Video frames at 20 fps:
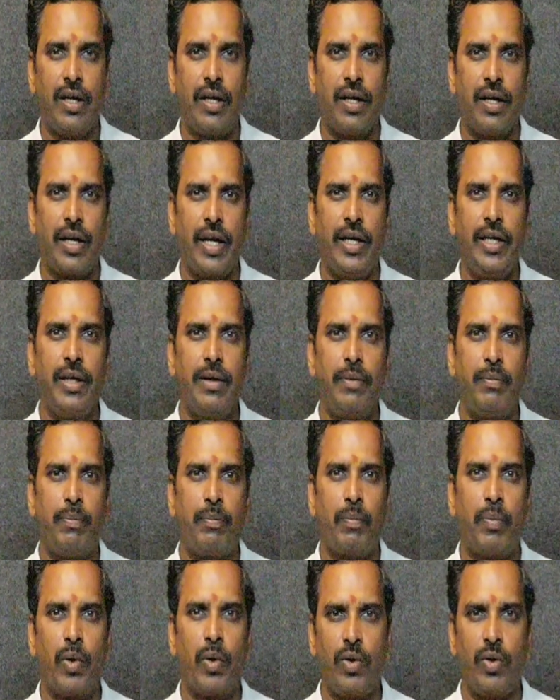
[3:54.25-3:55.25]
write a
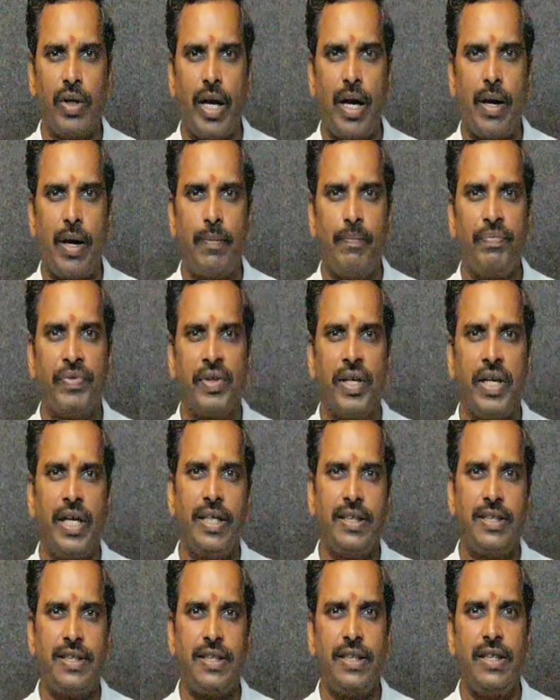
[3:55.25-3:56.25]
program
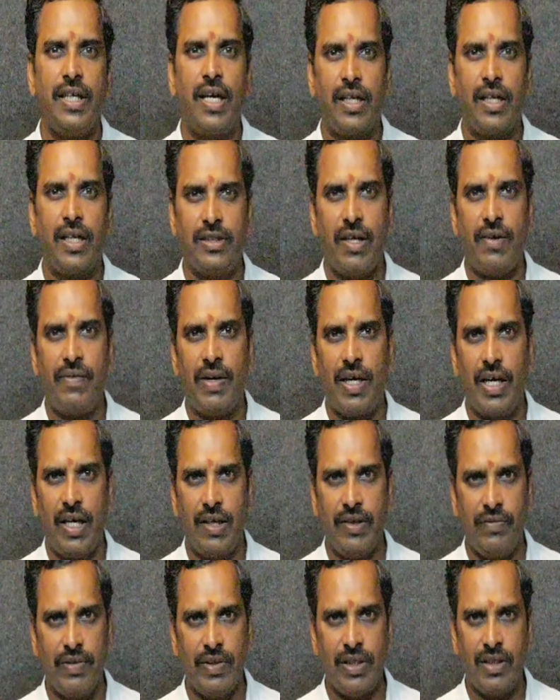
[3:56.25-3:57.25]
in C or Java
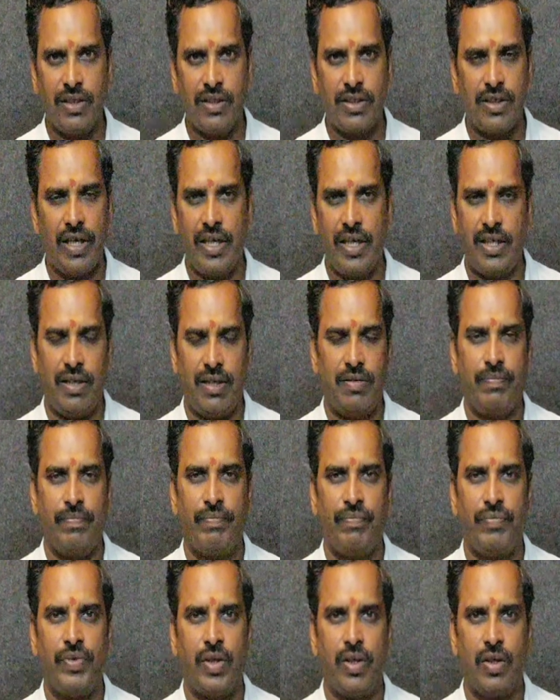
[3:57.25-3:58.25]
languages later.
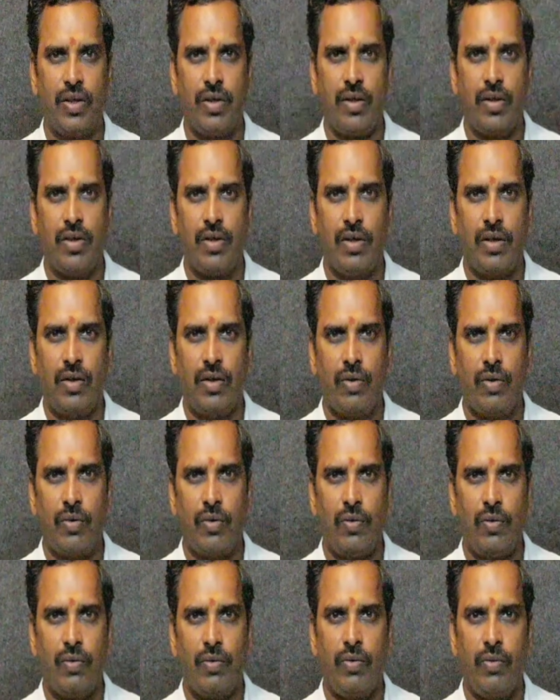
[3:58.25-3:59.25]

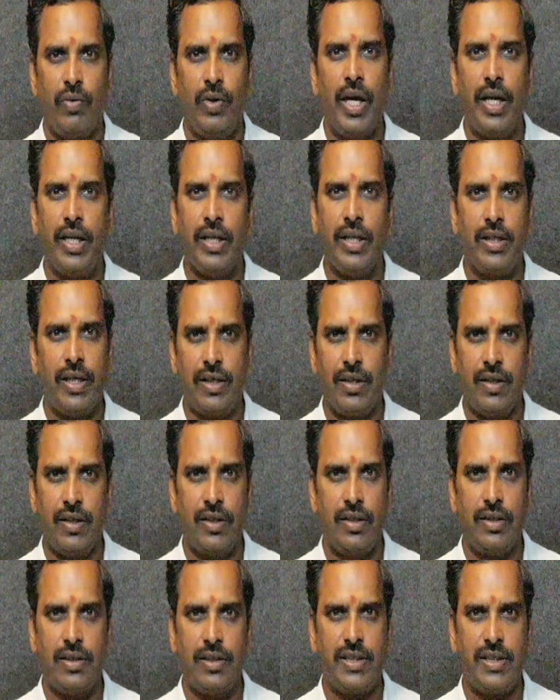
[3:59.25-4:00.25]
We are in
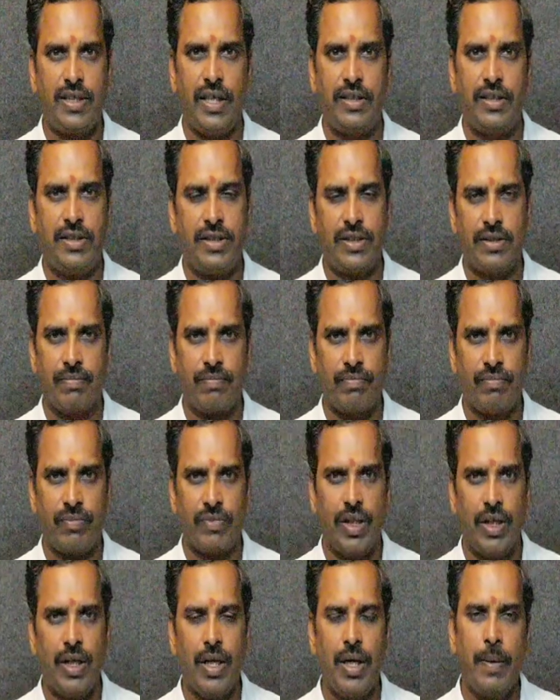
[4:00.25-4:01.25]
that stage.
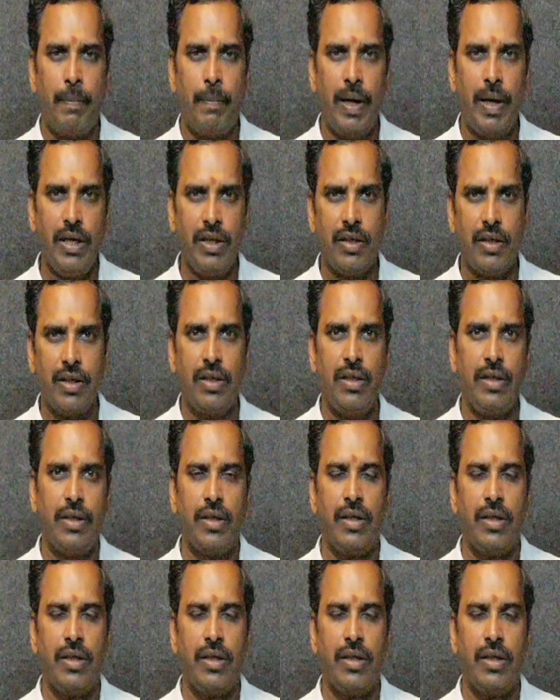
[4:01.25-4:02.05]
But